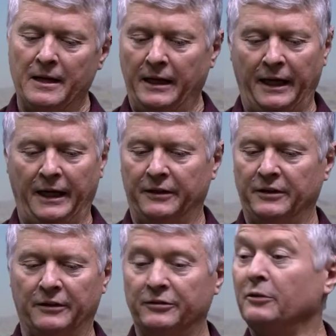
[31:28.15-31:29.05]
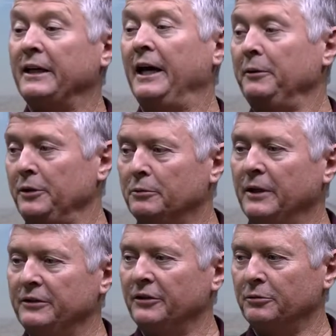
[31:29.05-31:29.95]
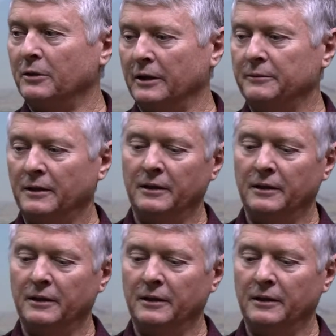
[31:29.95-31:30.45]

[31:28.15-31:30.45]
And so okay, you win this one.